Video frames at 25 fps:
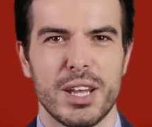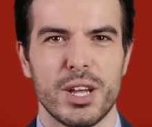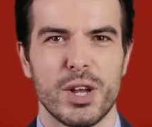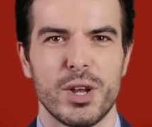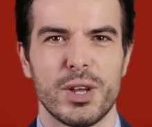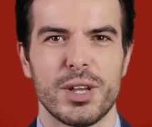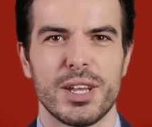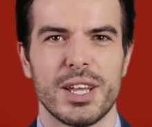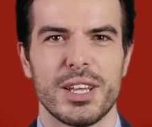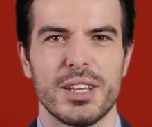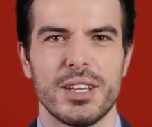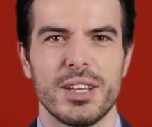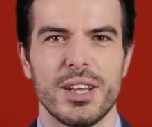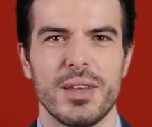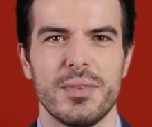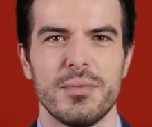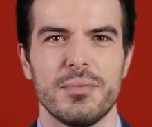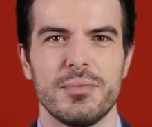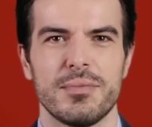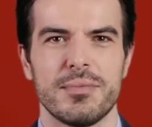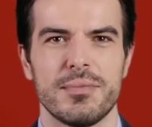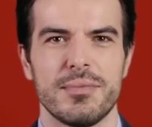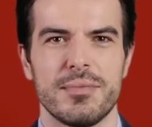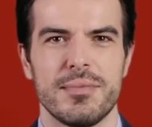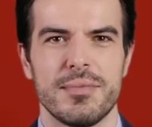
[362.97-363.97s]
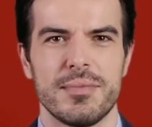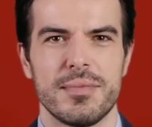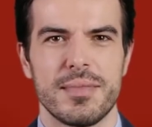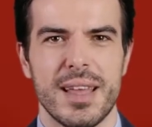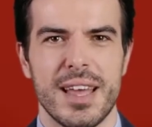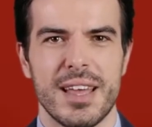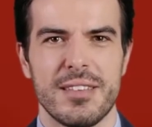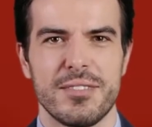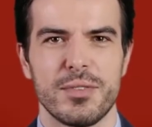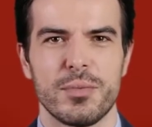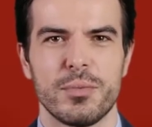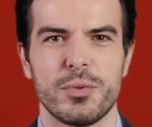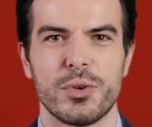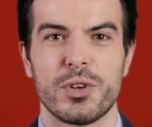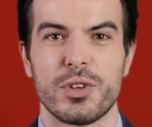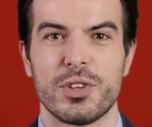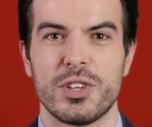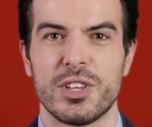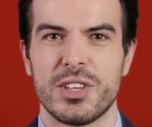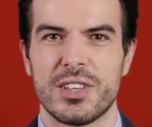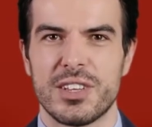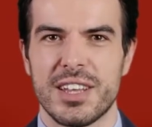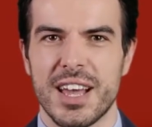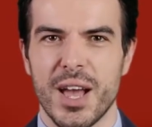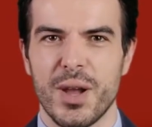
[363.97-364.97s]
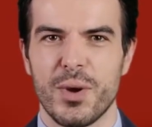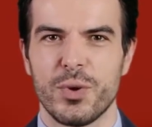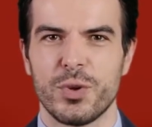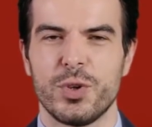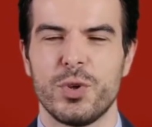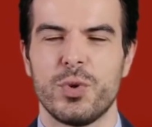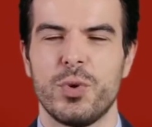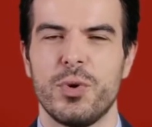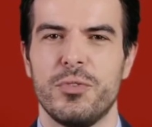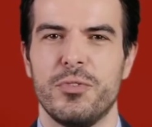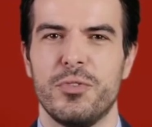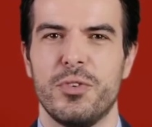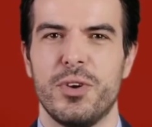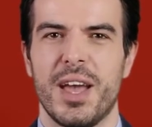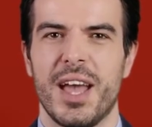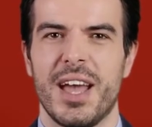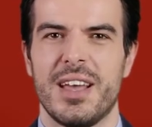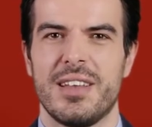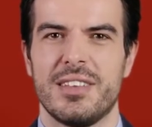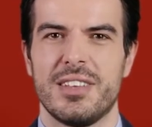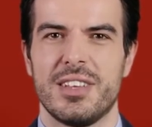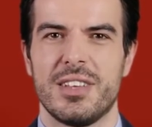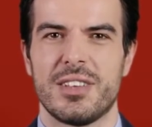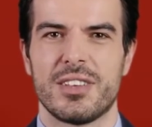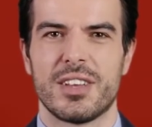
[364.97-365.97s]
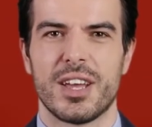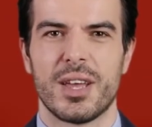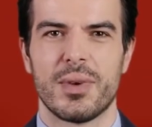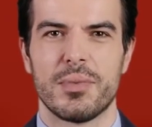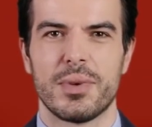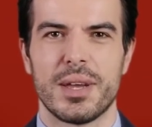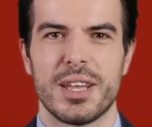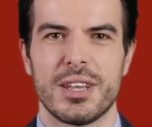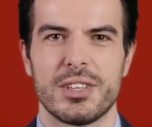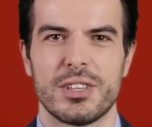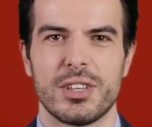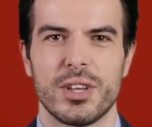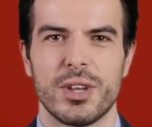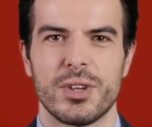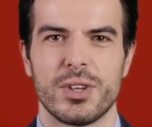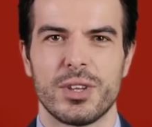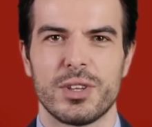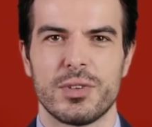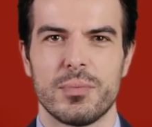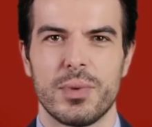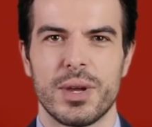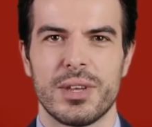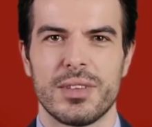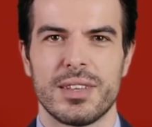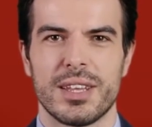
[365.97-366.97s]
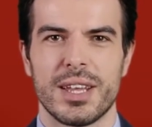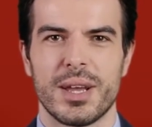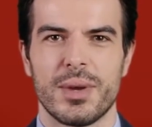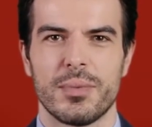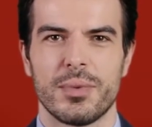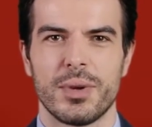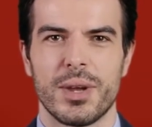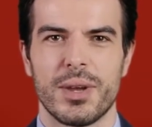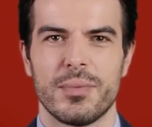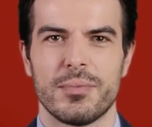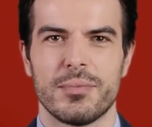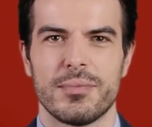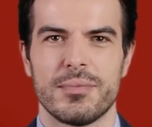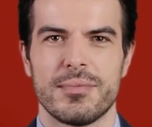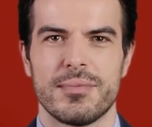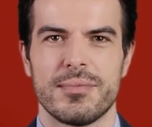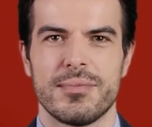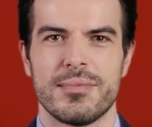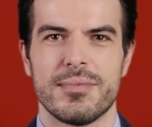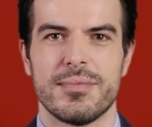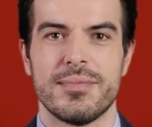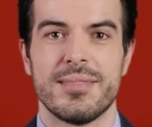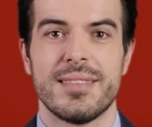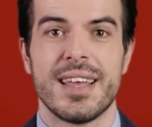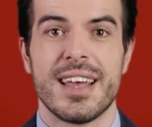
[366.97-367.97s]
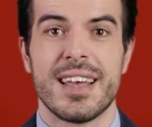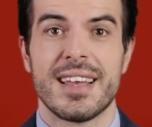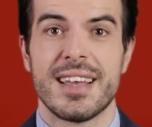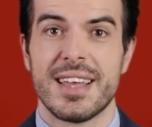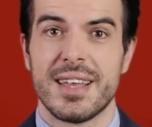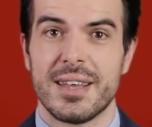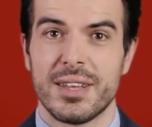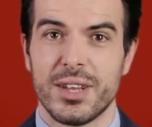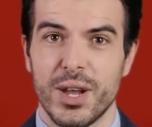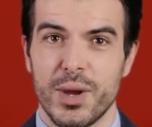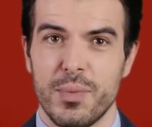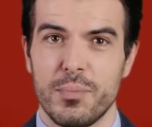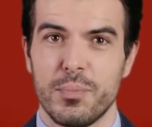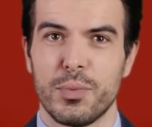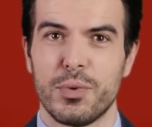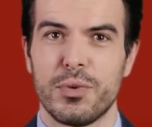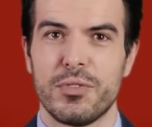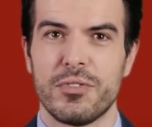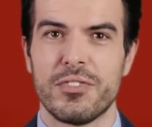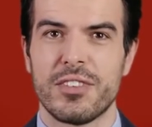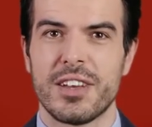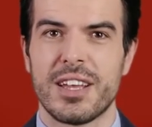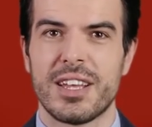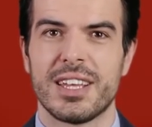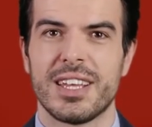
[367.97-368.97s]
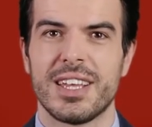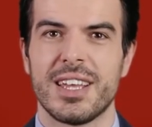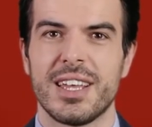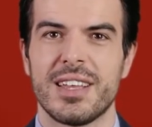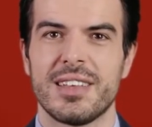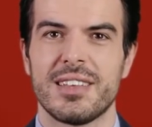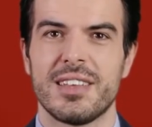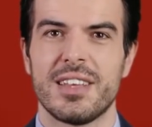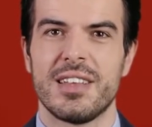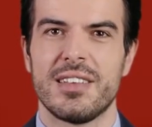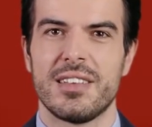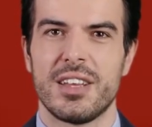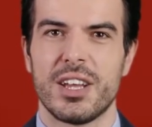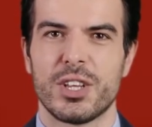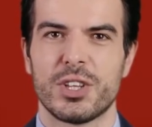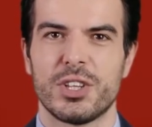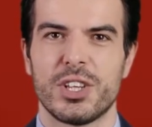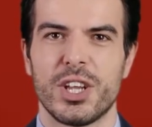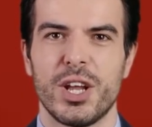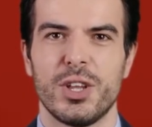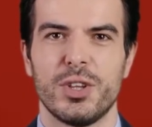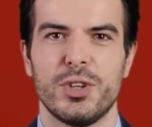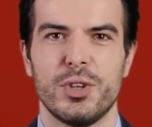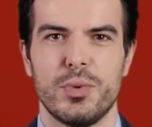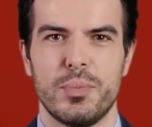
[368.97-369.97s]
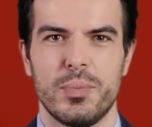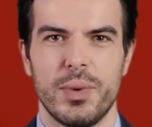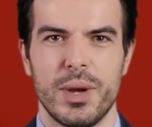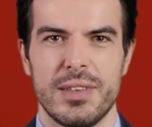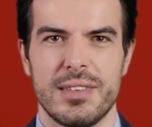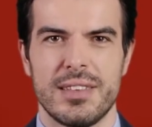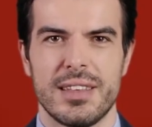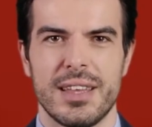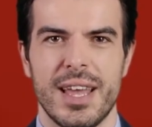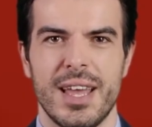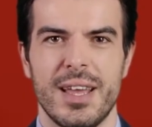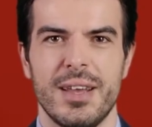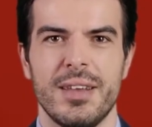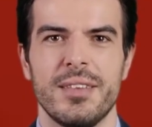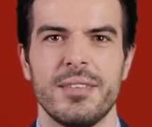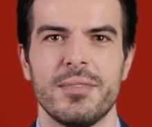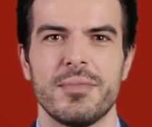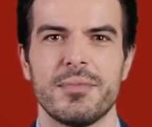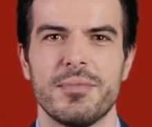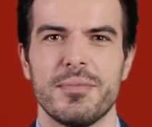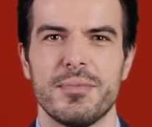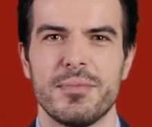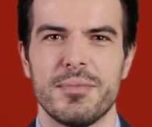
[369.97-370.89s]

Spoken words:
earned income. If a person is eligible for SSI based on this month's income, that income will affect the SSI check 2 months later.